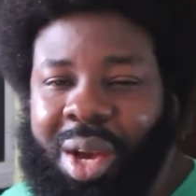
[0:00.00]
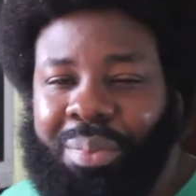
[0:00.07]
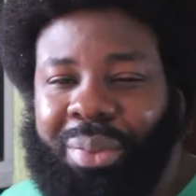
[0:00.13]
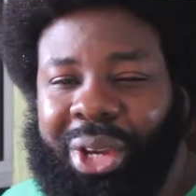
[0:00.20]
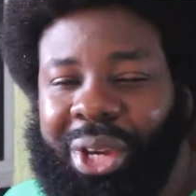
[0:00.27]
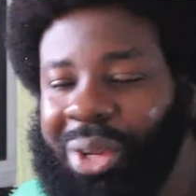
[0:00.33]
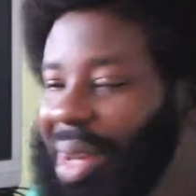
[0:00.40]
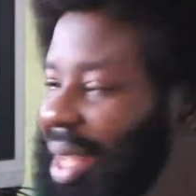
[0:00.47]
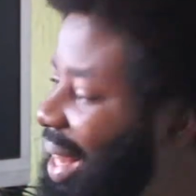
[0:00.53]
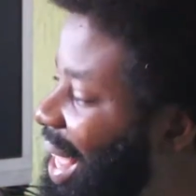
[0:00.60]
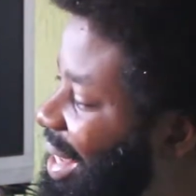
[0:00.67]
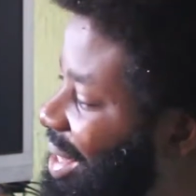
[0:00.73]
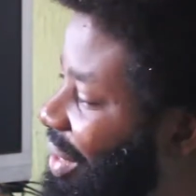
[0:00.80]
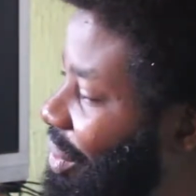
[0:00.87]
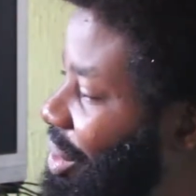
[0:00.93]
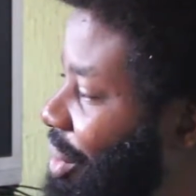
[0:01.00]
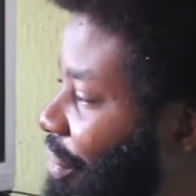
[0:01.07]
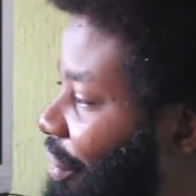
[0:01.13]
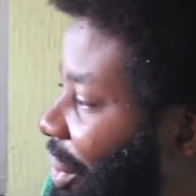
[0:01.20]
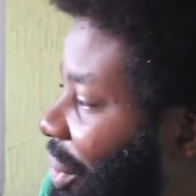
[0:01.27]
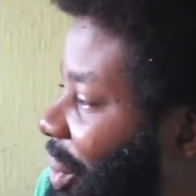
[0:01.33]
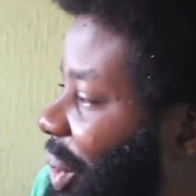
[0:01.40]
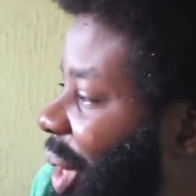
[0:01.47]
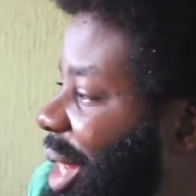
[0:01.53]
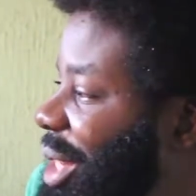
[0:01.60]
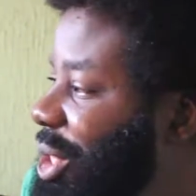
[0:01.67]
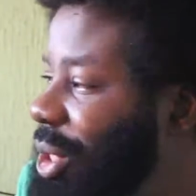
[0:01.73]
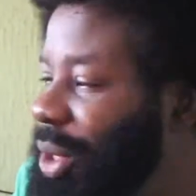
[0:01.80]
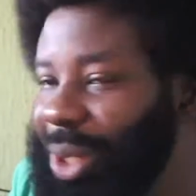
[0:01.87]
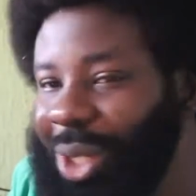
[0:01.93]
but it has this feel
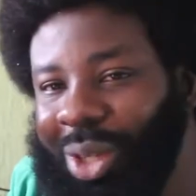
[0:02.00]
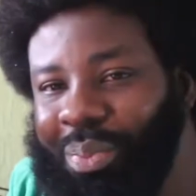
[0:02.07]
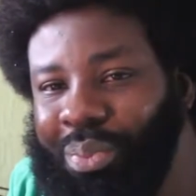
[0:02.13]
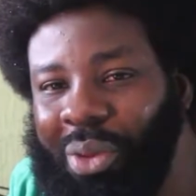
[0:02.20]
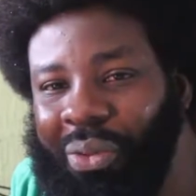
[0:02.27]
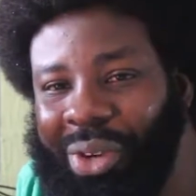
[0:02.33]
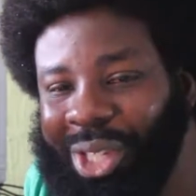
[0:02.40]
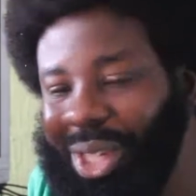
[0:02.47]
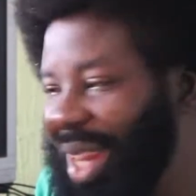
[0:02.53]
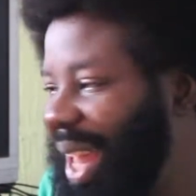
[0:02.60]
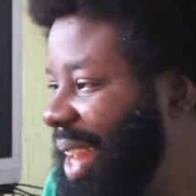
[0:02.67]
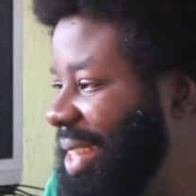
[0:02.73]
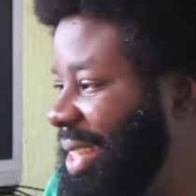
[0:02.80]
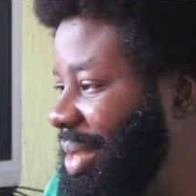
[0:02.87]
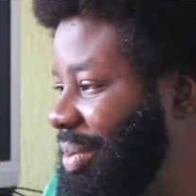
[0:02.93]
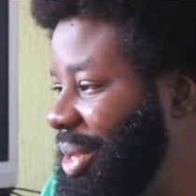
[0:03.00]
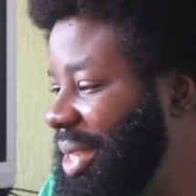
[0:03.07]
and touch of professionalism.